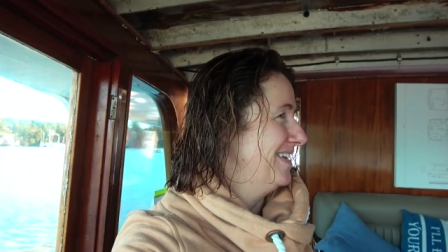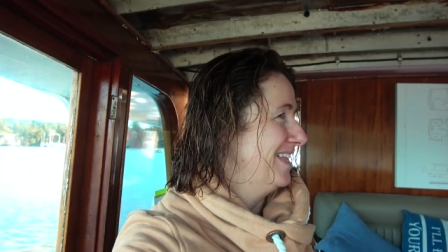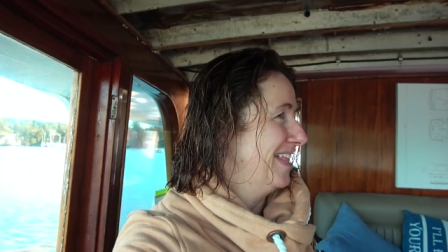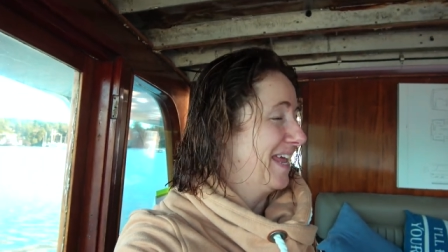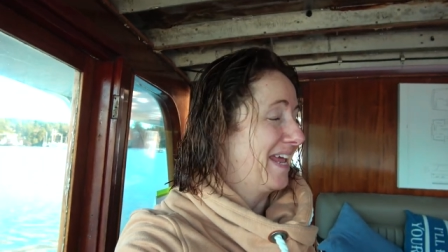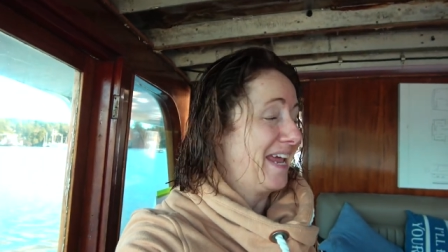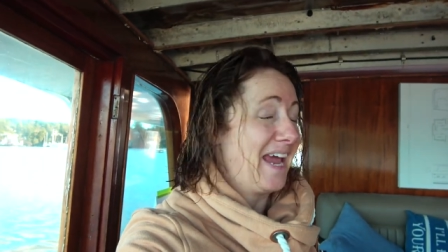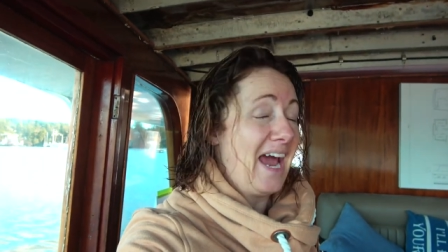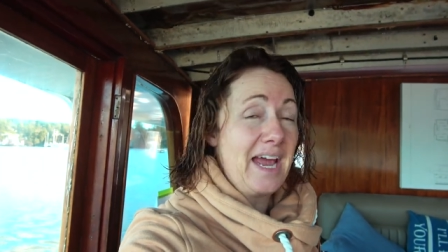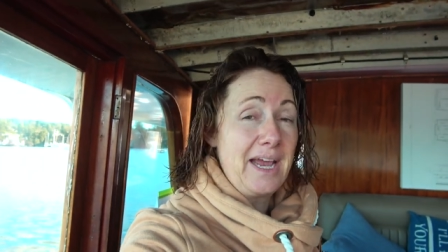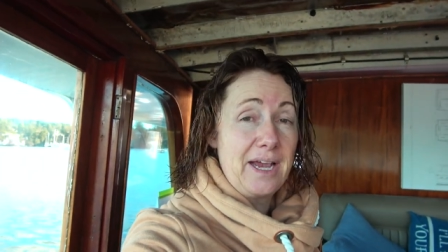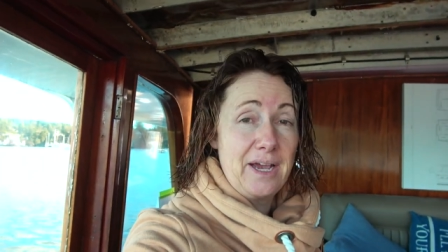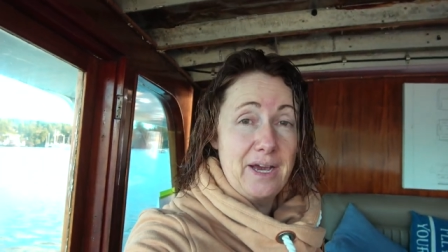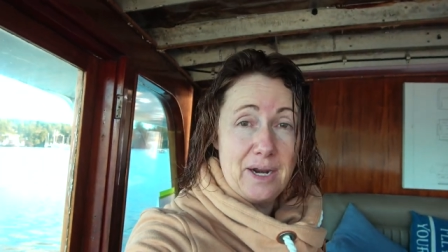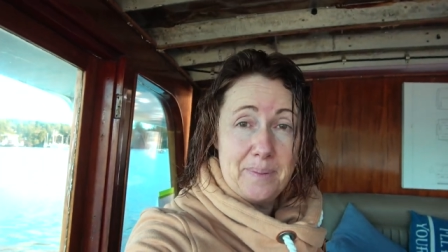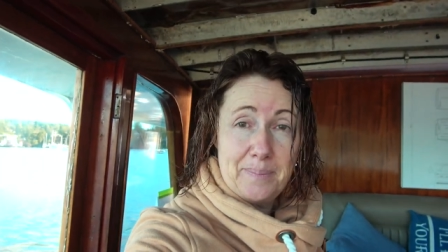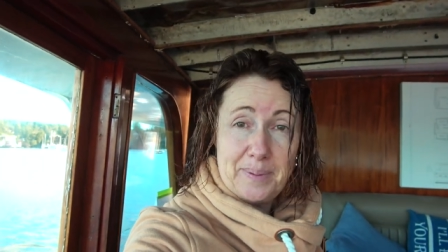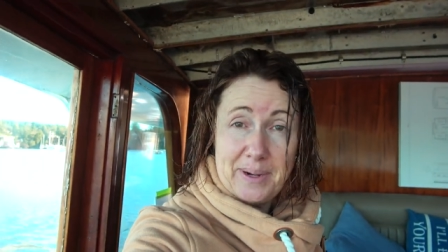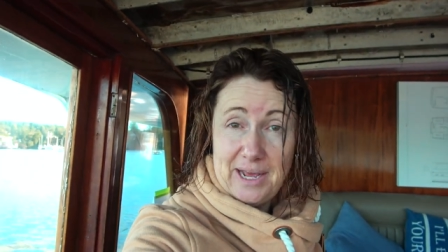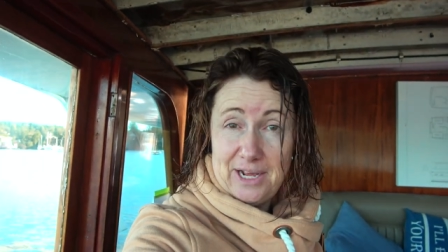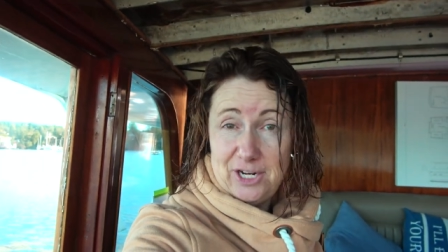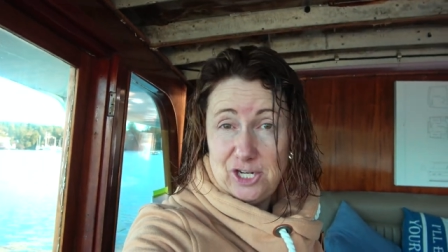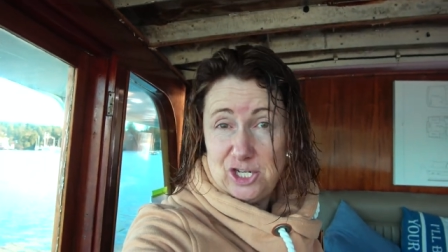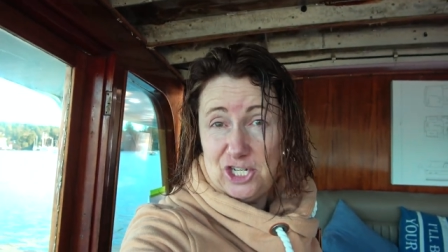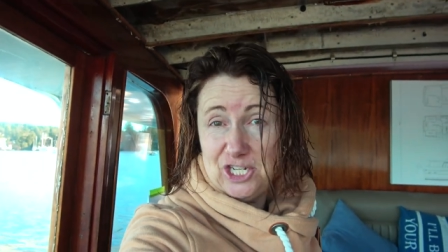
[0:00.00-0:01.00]
Like I got up
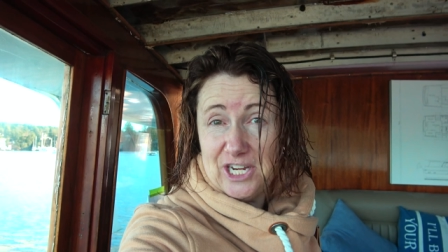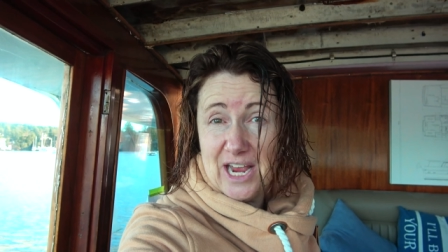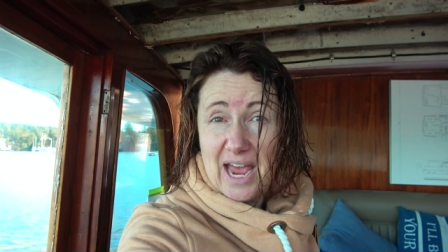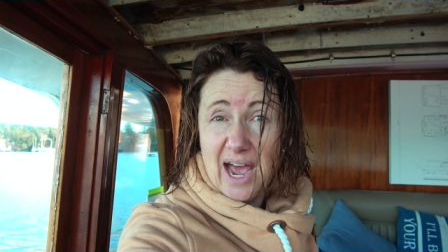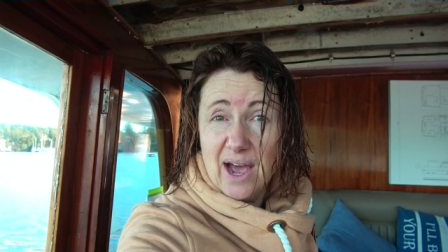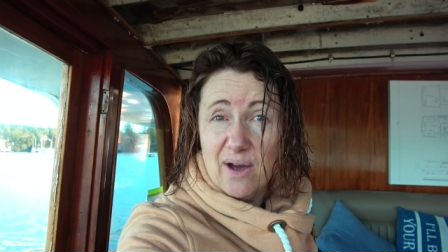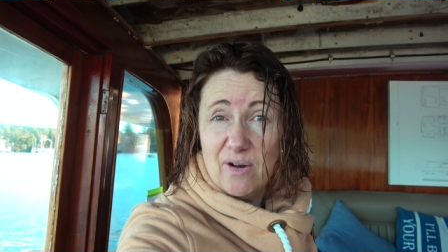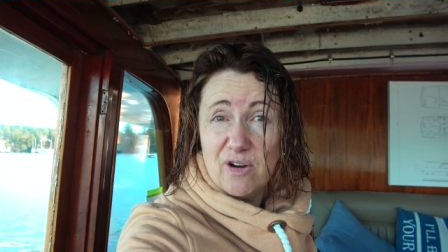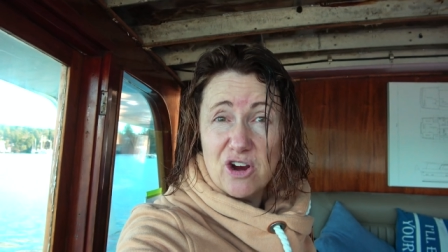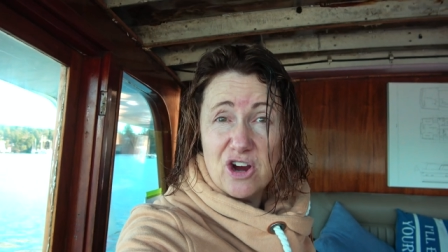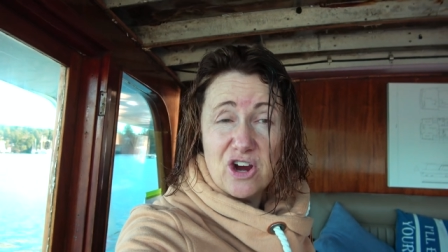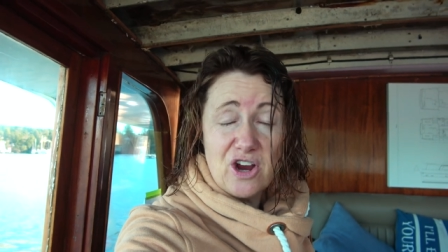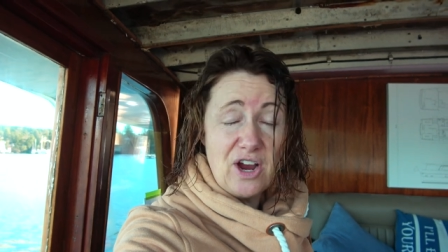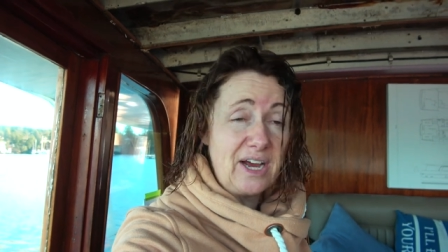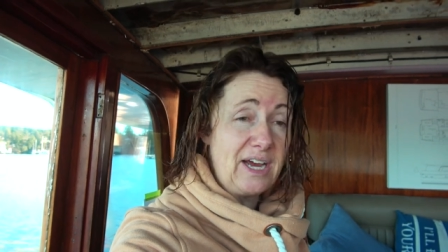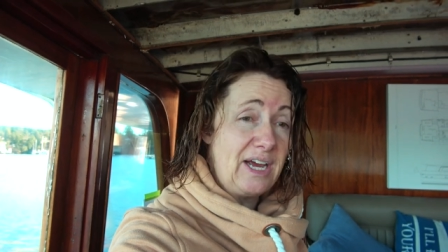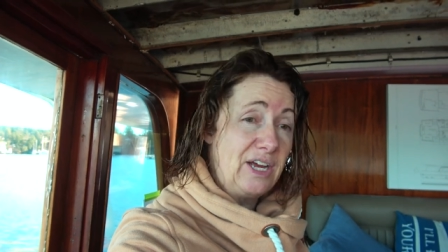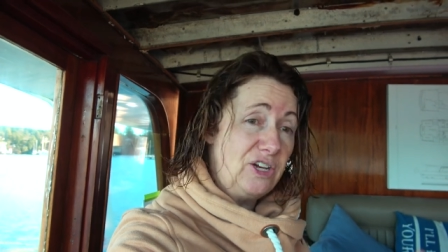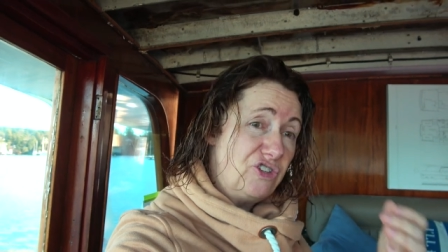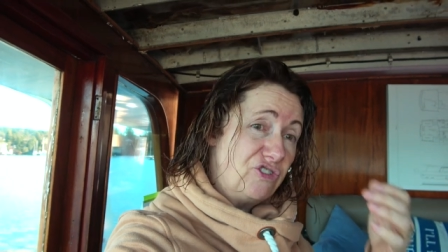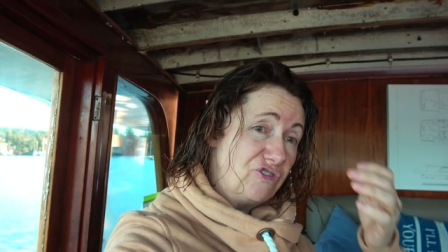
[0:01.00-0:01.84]
out the shower, I got